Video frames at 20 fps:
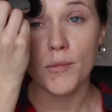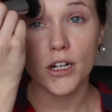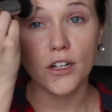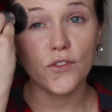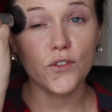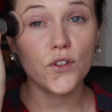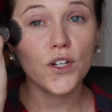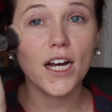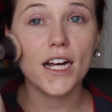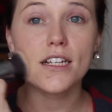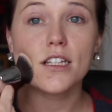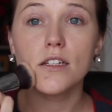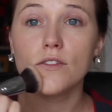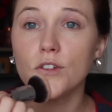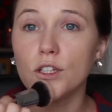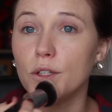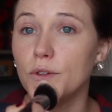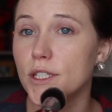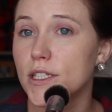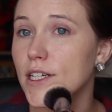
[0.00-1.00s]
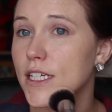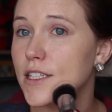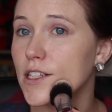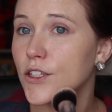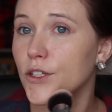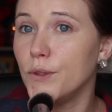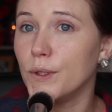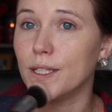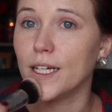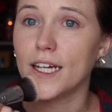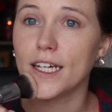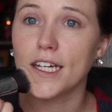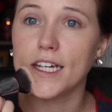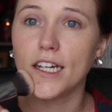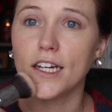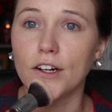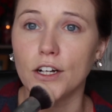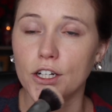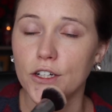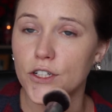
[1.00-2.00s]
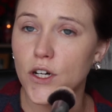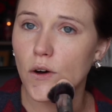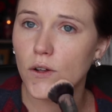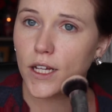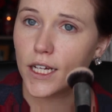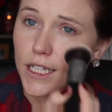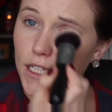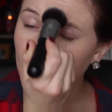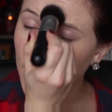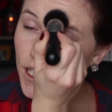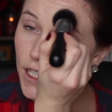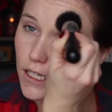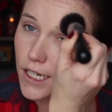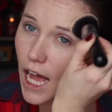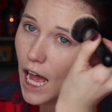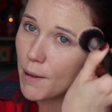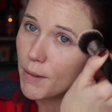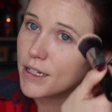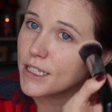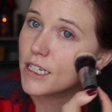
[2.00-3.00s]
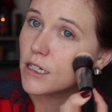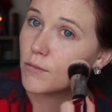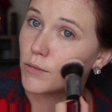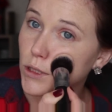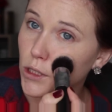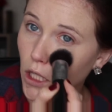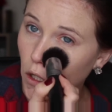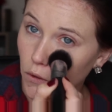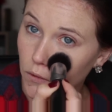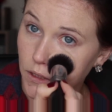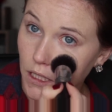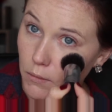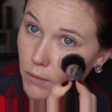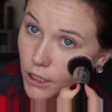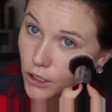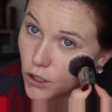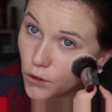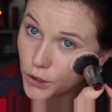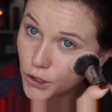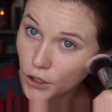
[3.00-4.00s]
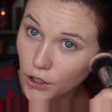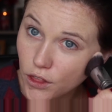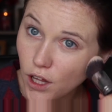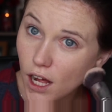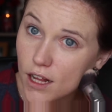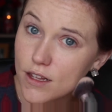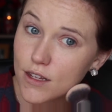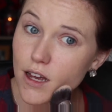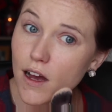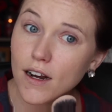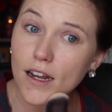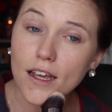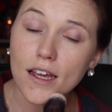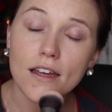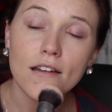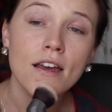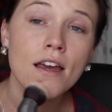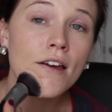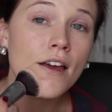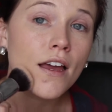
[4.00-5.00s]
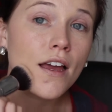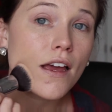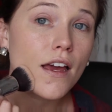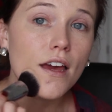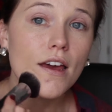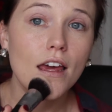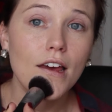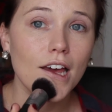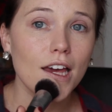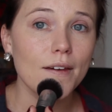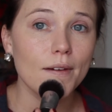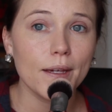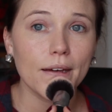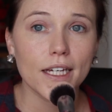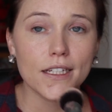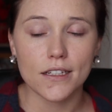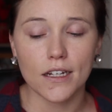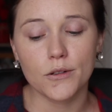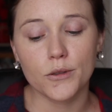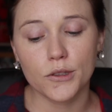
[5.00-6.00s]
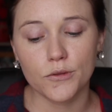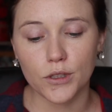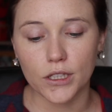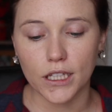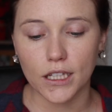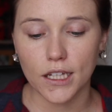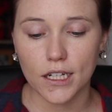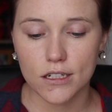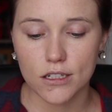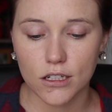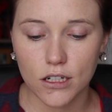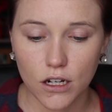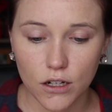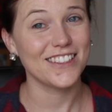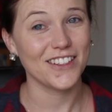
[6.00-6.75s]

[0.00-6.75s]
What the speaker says: But if you guys have used this and you like it or you don't like it, comment down below and let me know your thoughts on it, because I would really like to know.